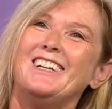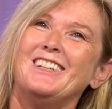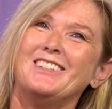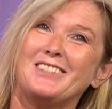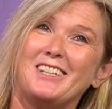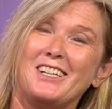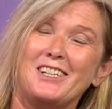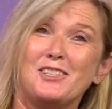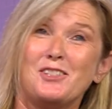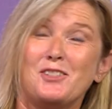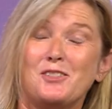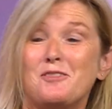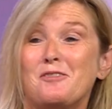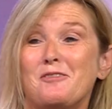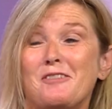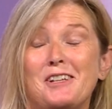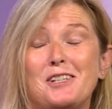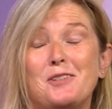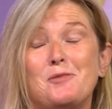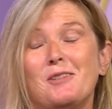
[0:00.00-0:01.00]
Okay, it's a
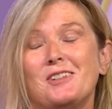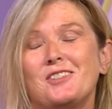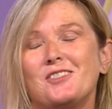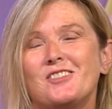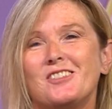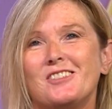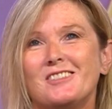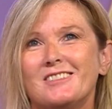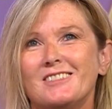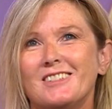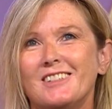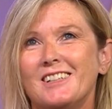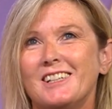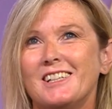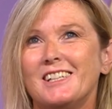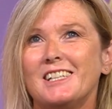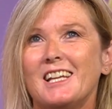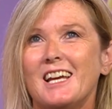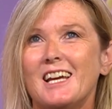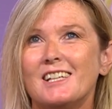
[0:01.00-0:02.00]
great question,
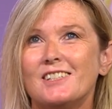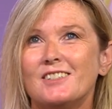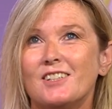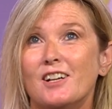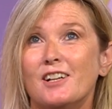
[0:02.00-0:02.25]
Elaine. And